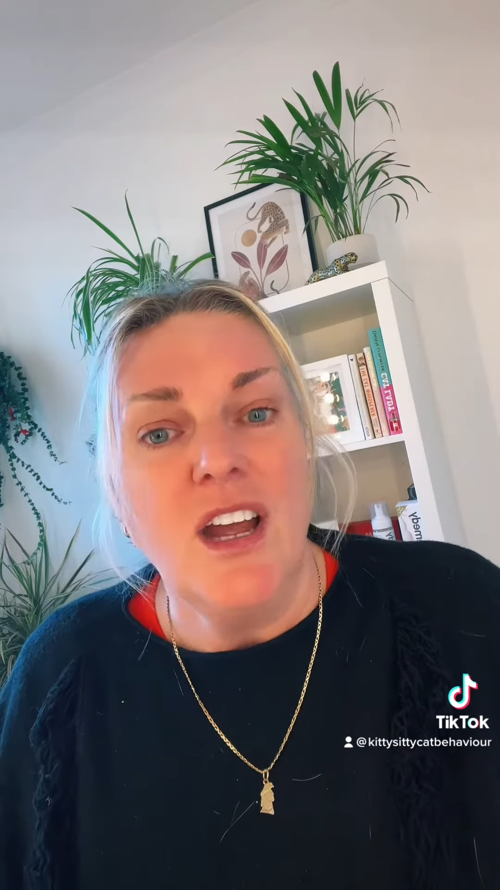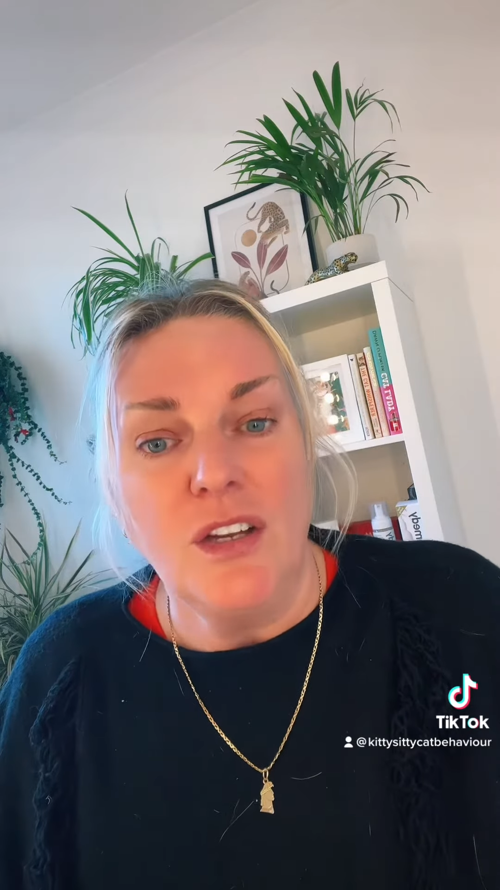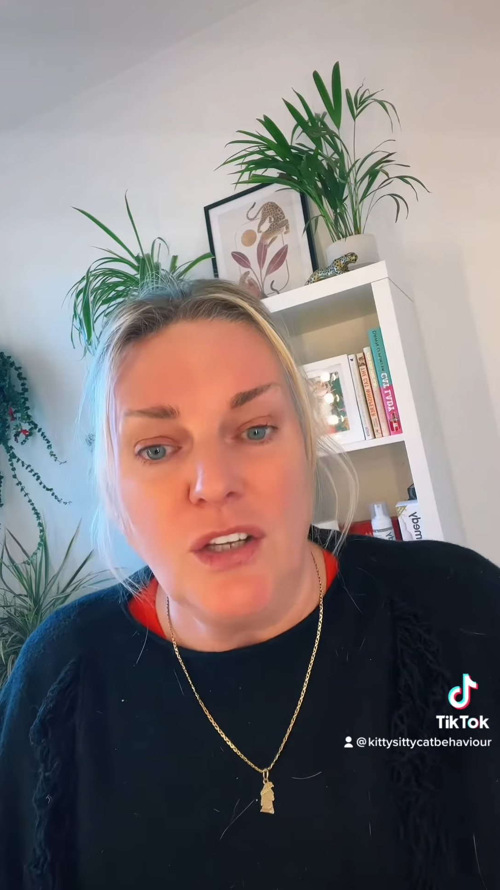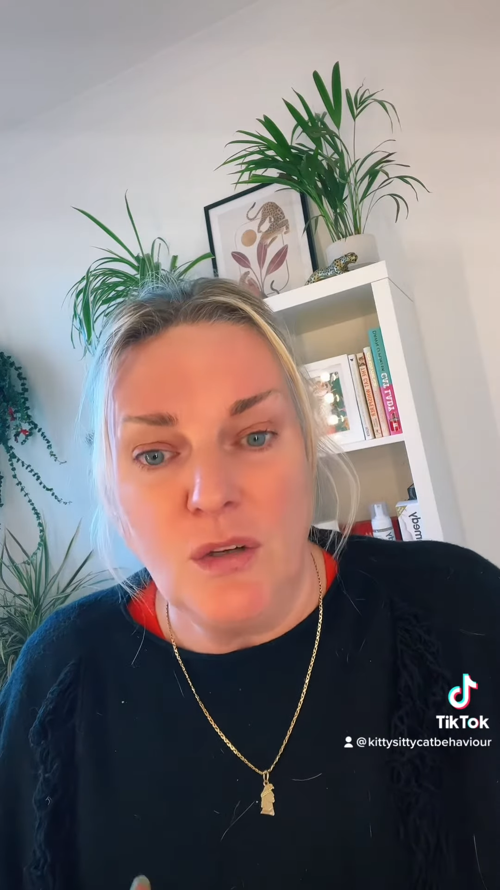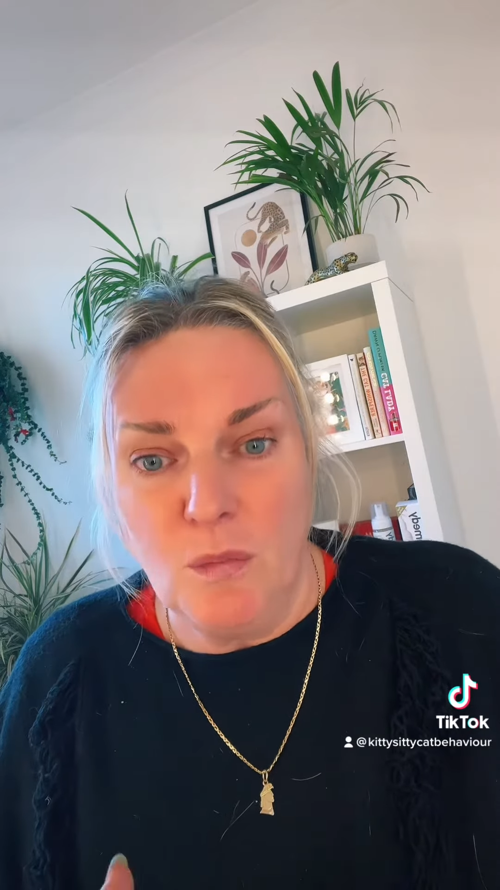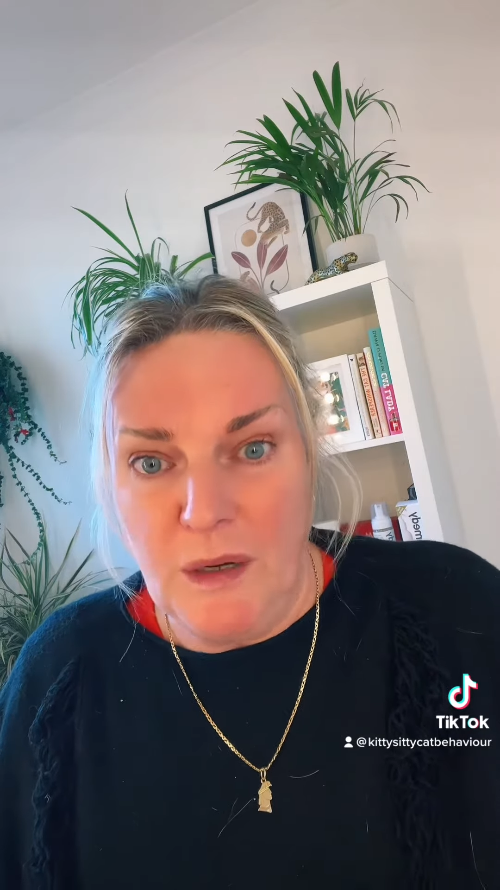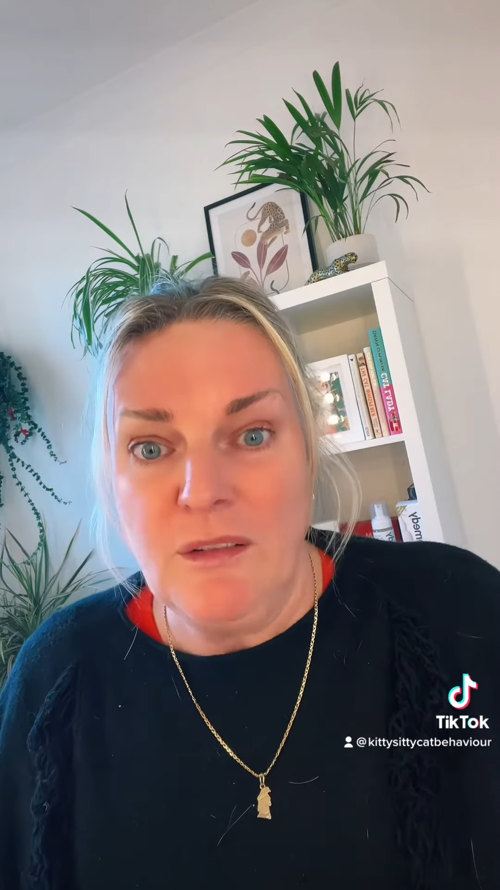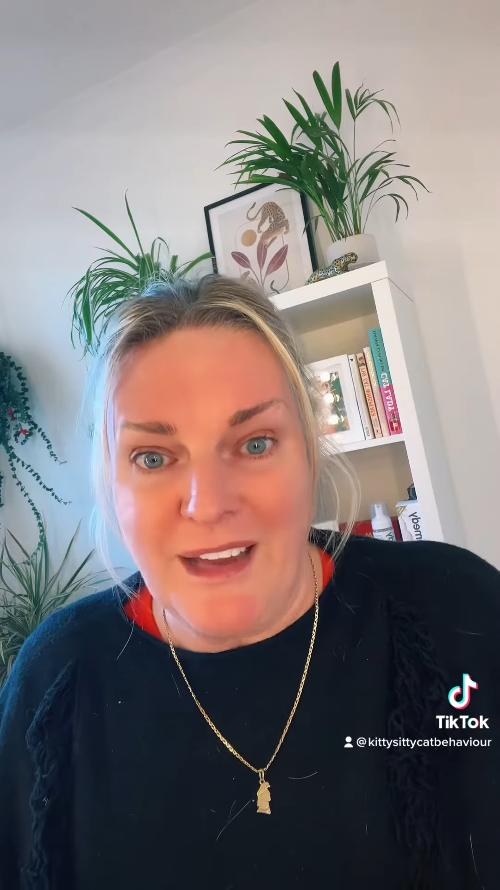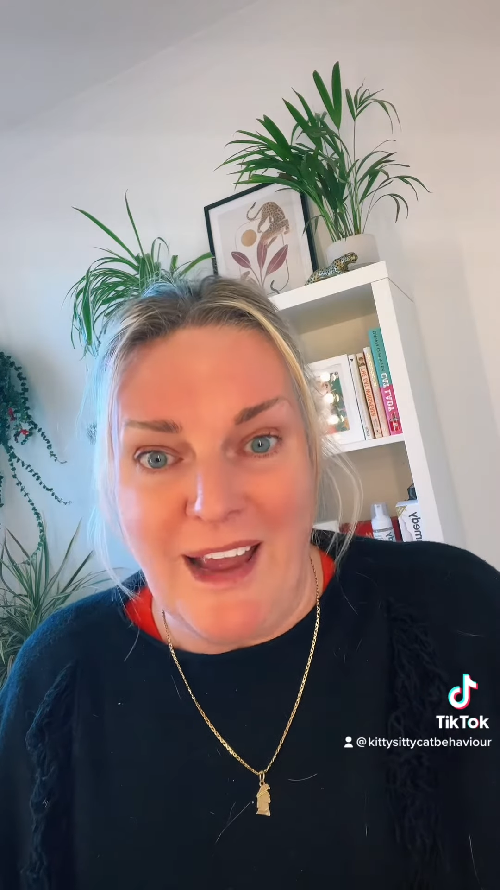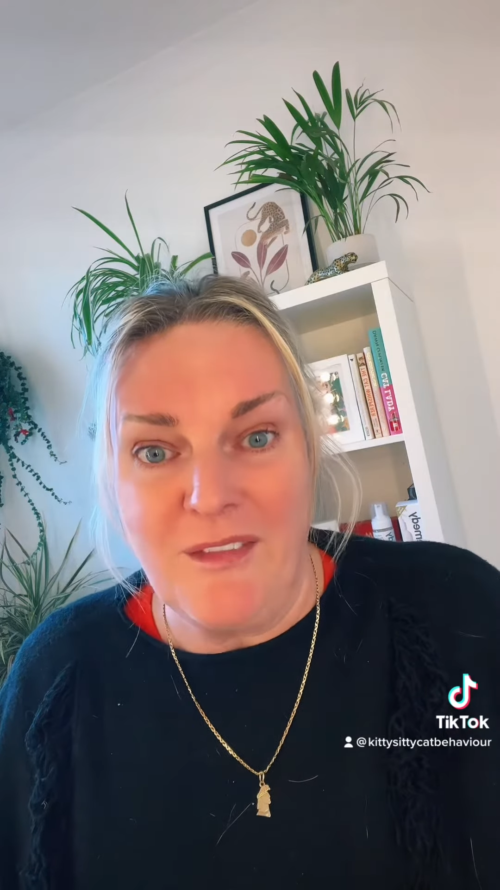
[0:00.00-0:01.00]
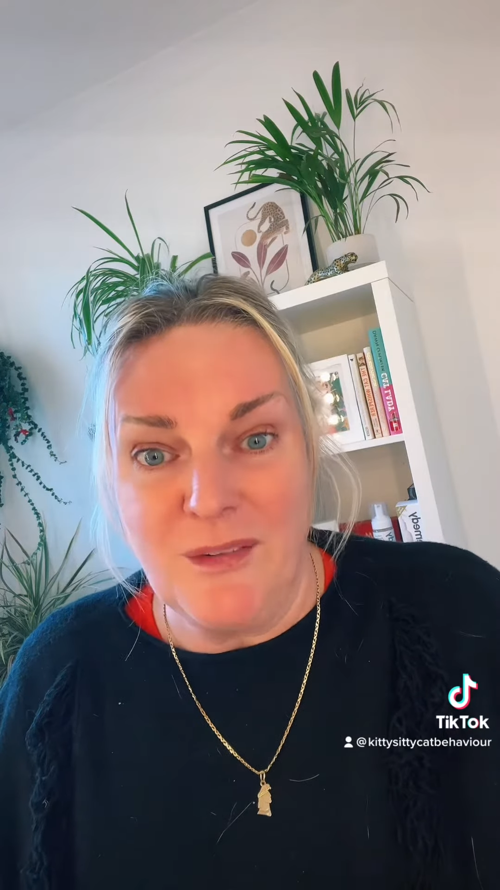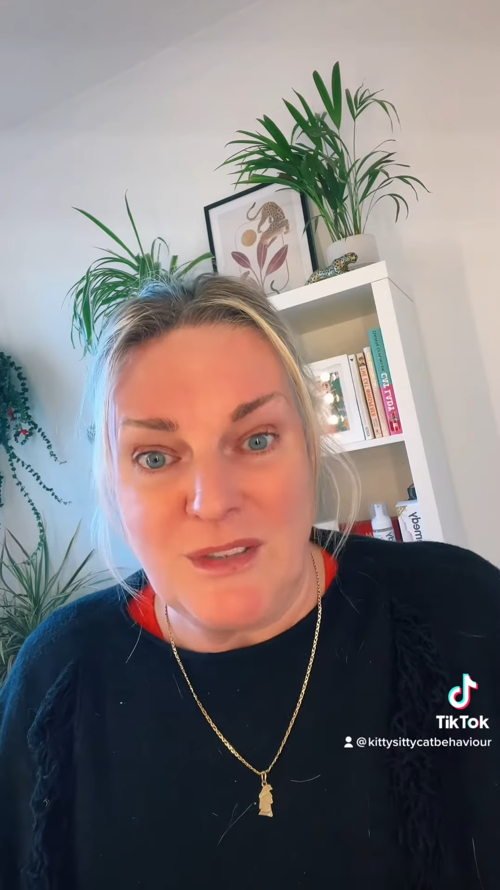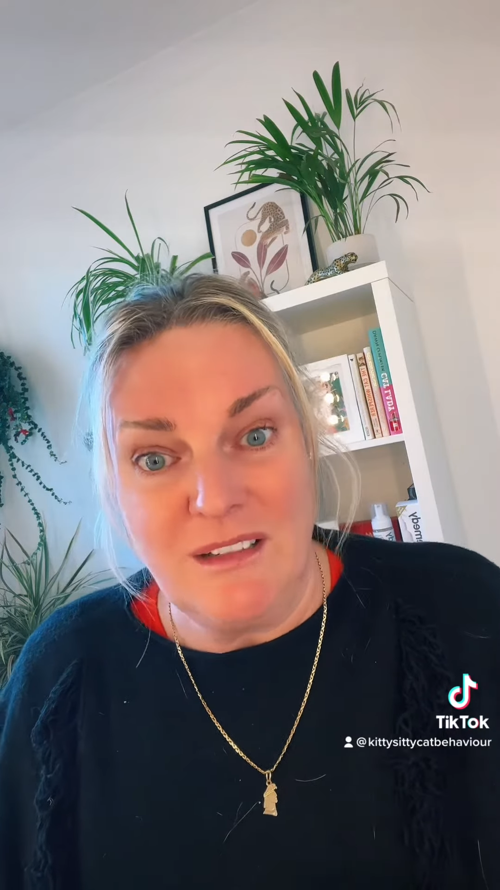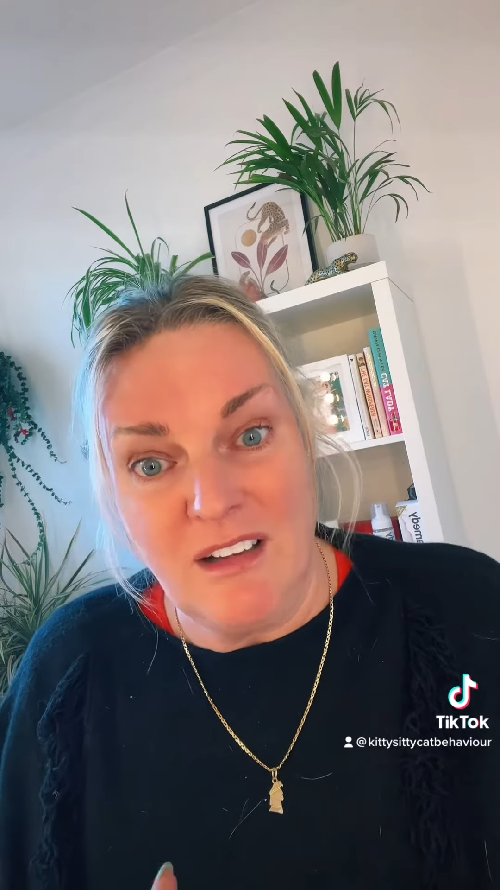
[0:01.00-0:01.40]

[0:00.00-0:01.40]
you will get them to